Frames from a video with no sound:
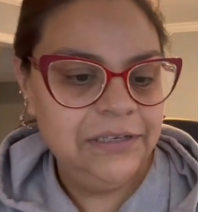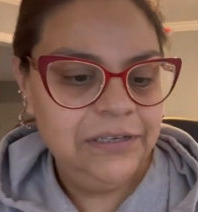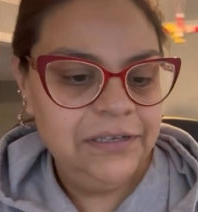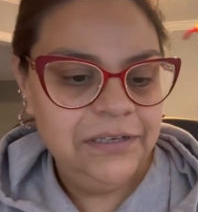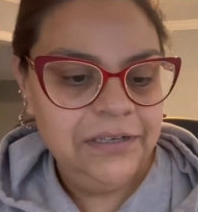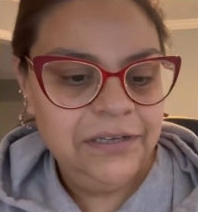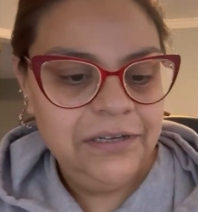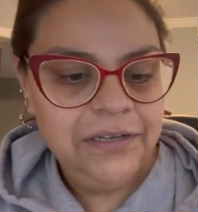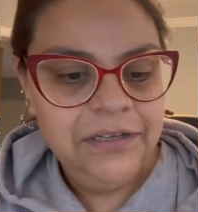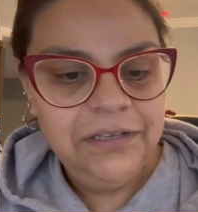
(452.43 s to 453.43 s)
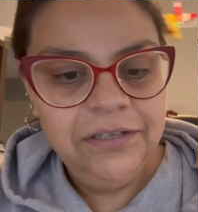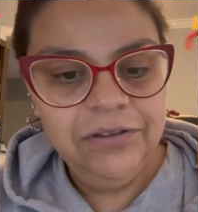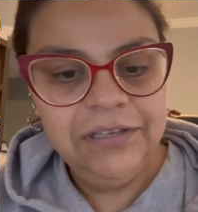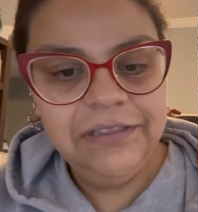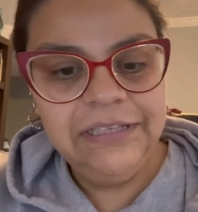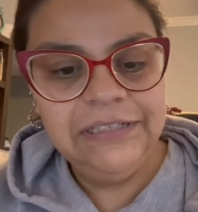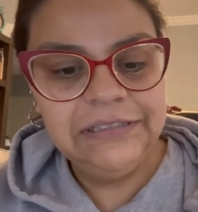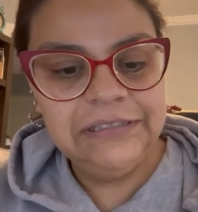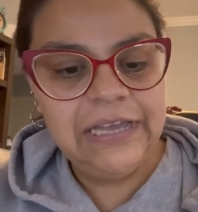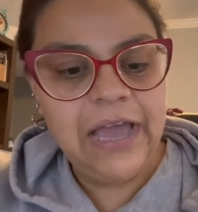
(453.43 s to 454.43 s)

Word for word: look at these.